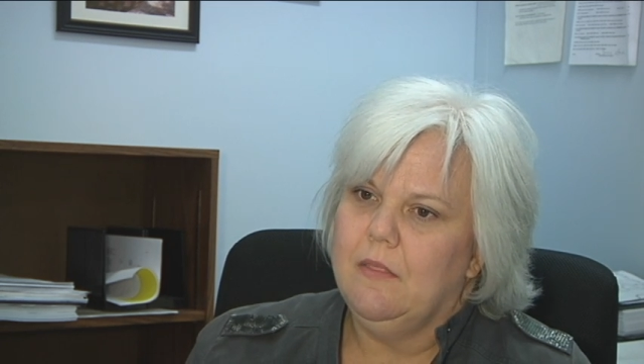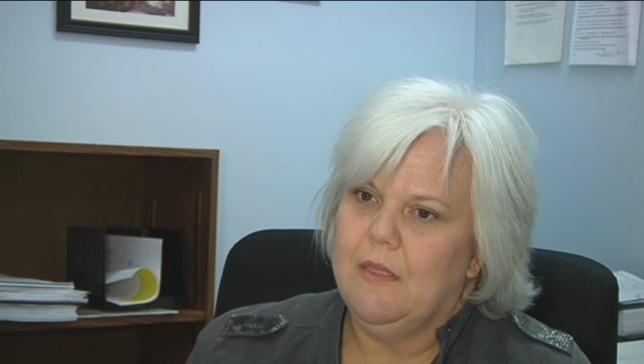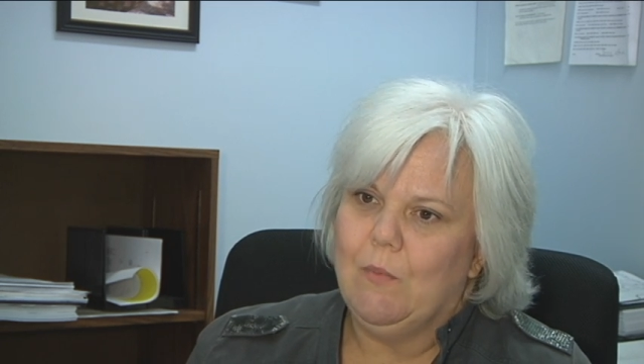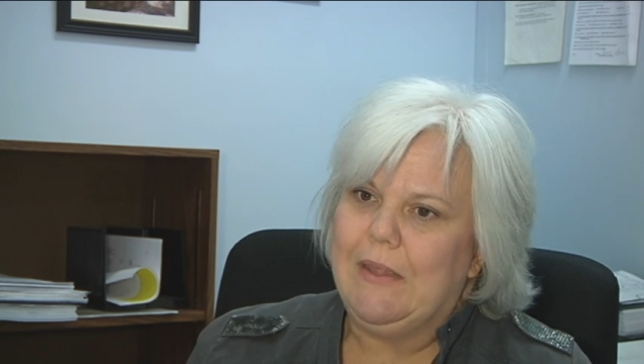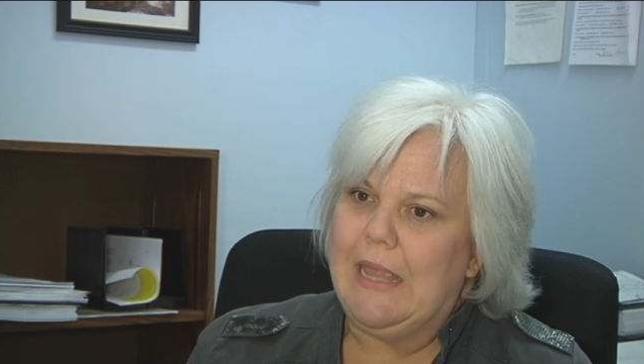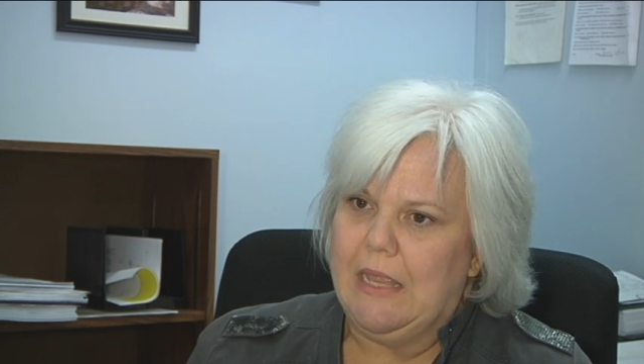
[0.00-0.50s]

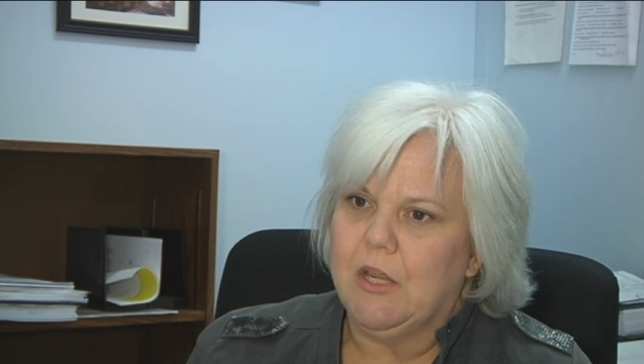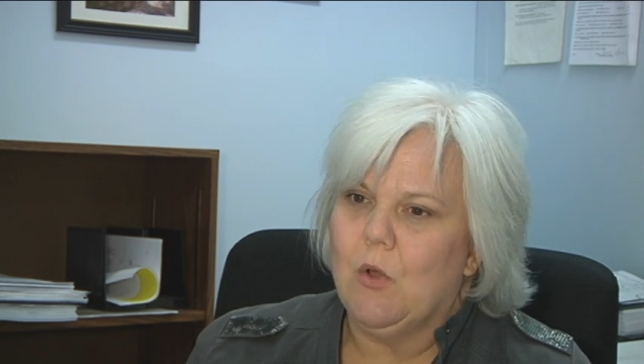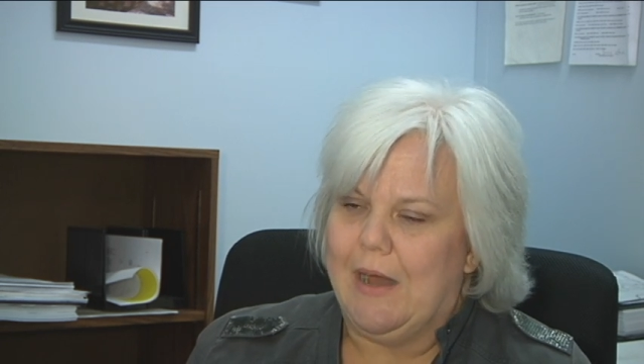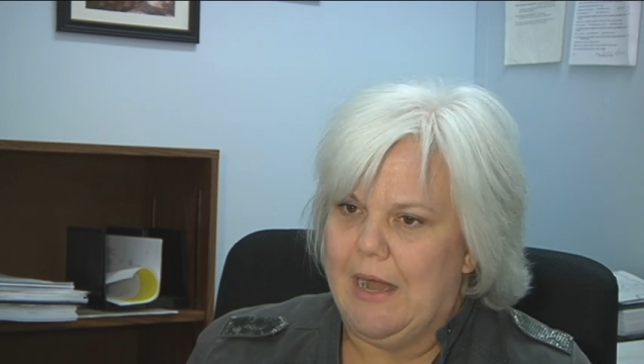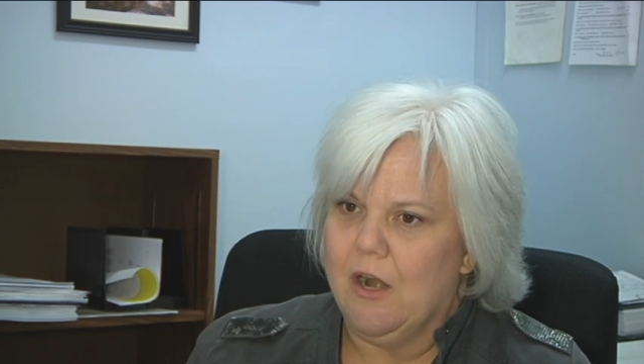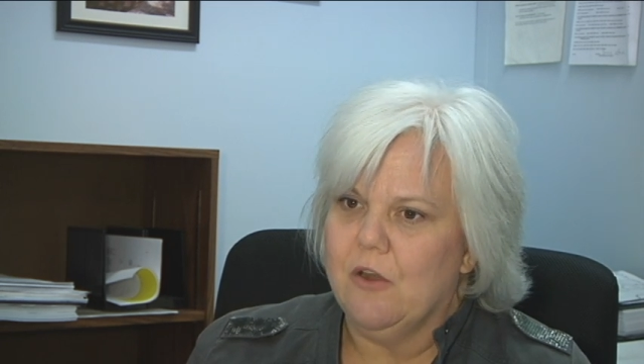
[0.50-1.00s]
that we can't go
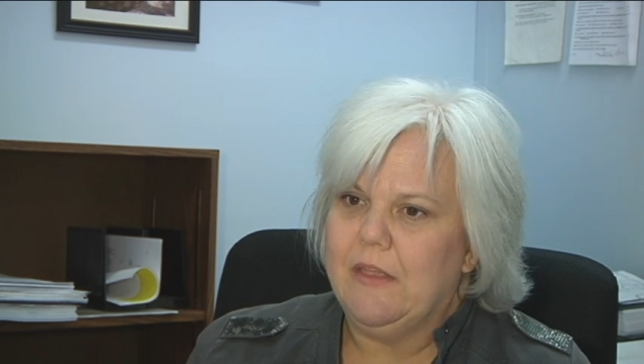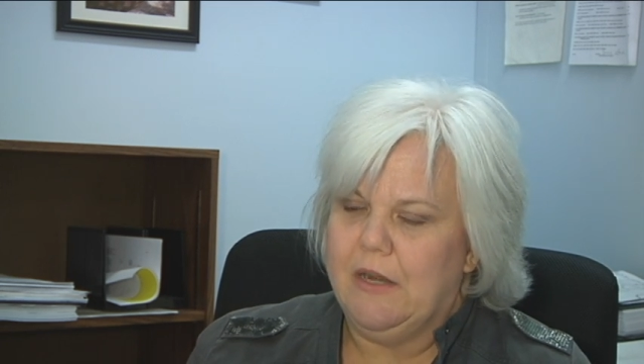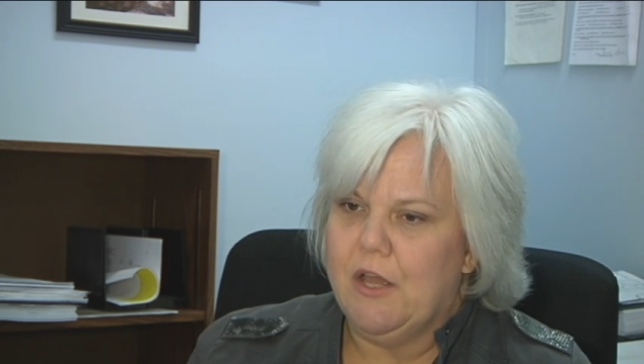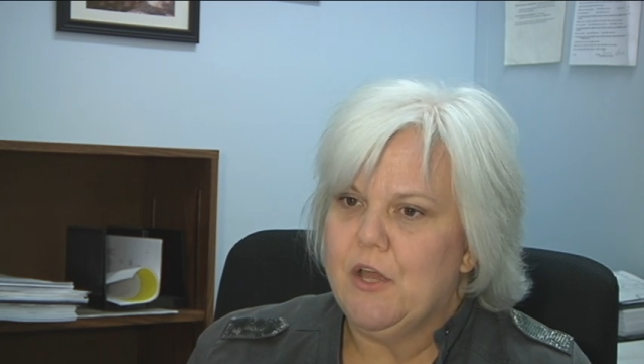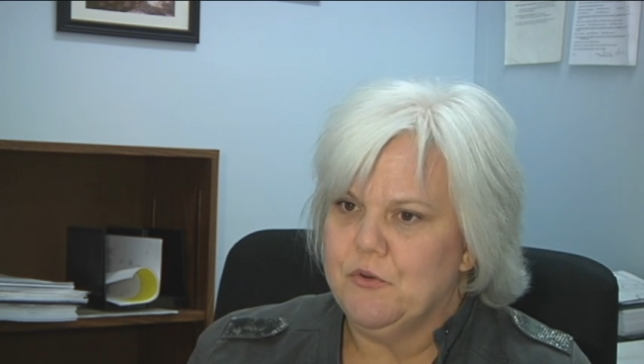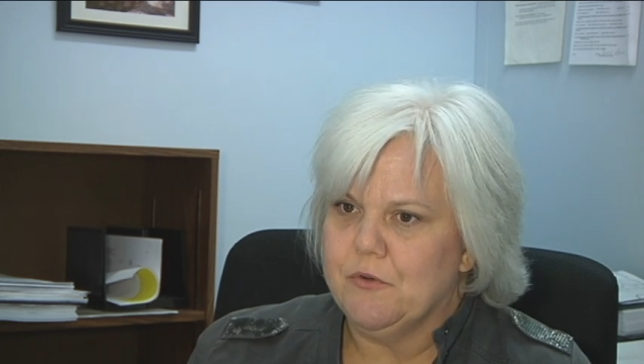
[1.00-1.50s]
higher than
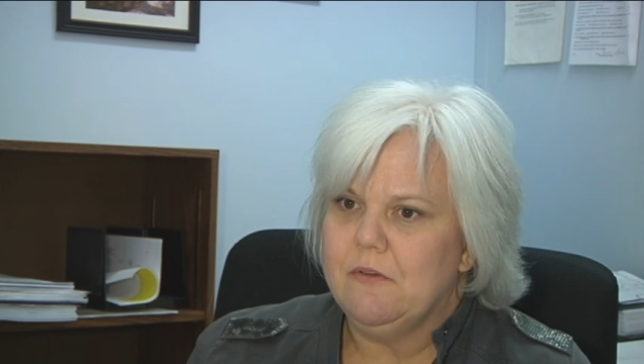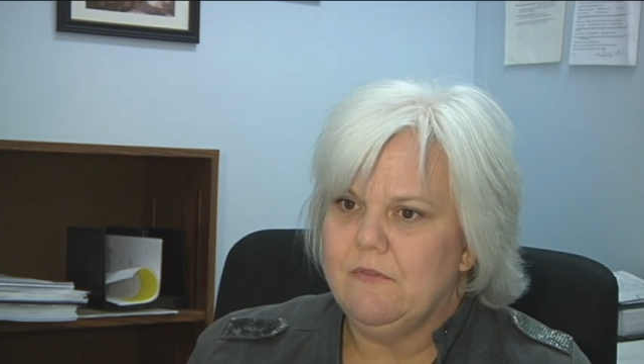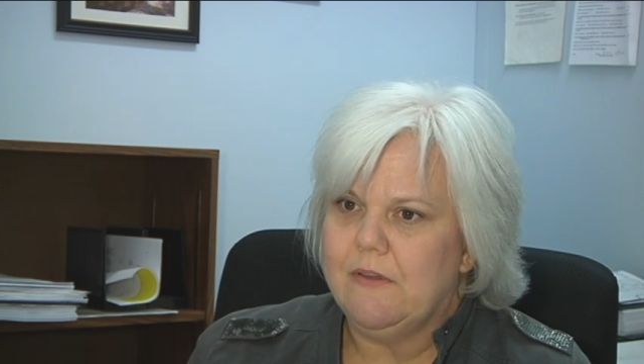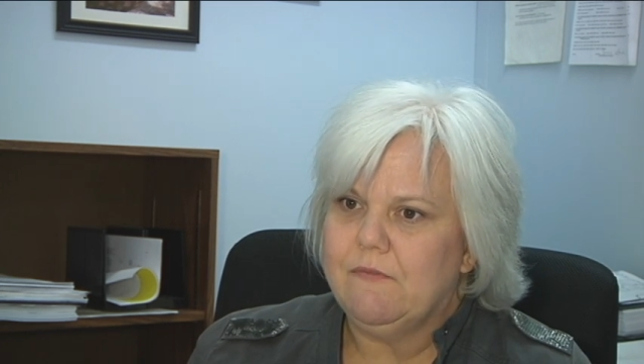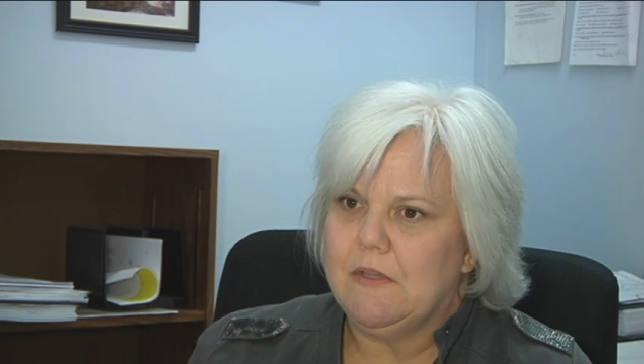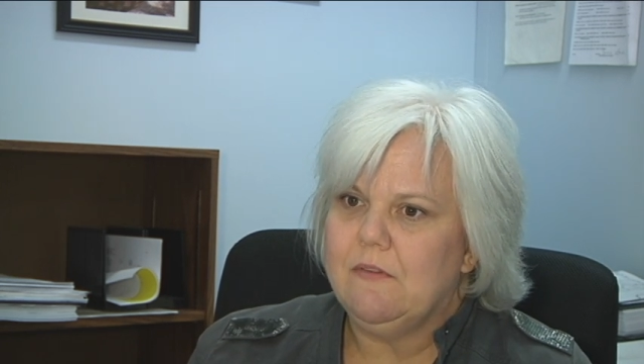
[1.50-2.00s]

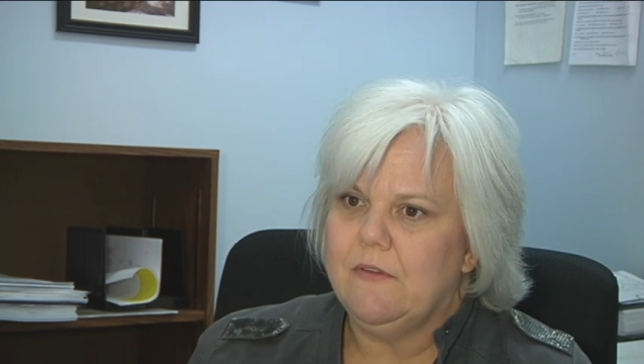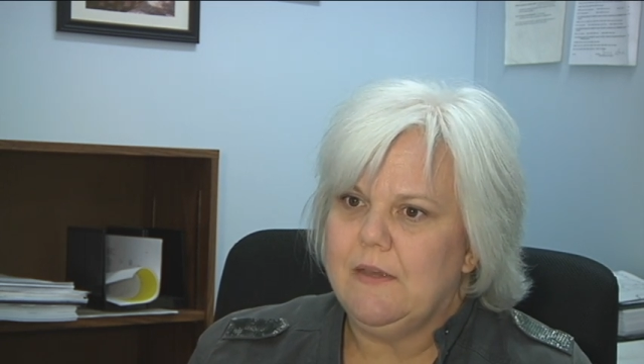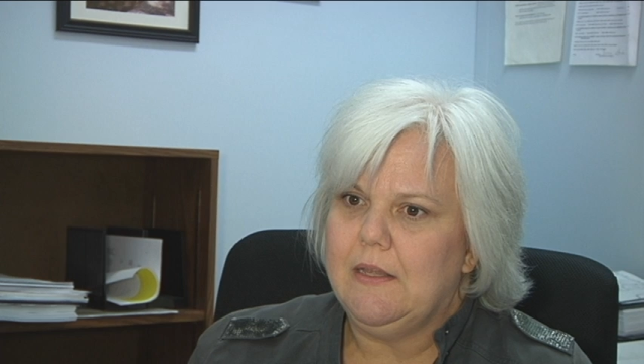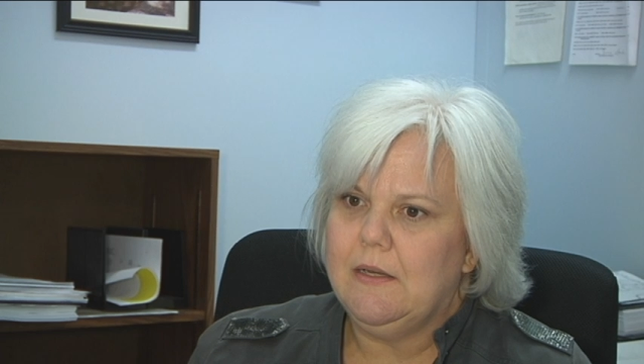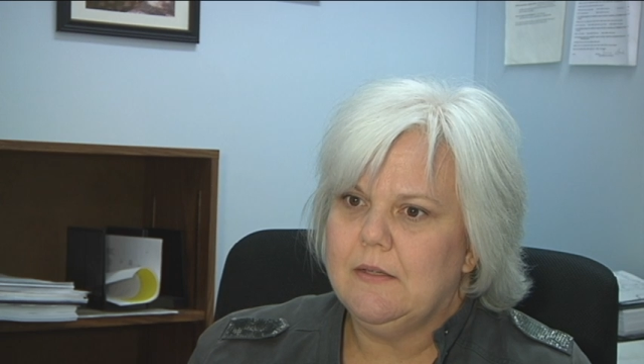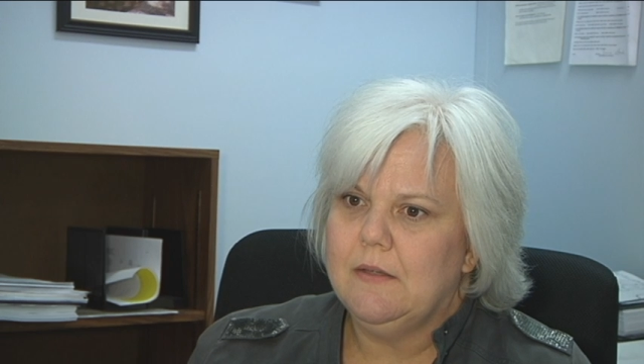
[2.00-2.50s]
150
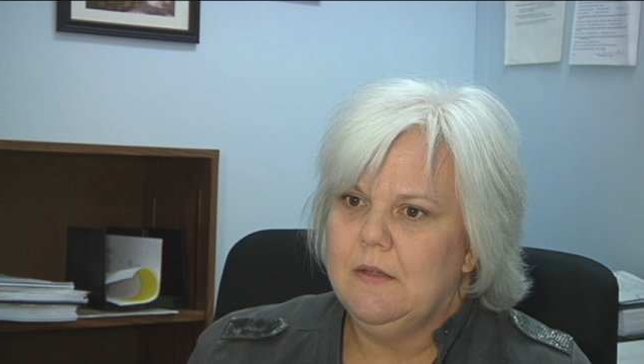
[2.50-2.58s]
feet.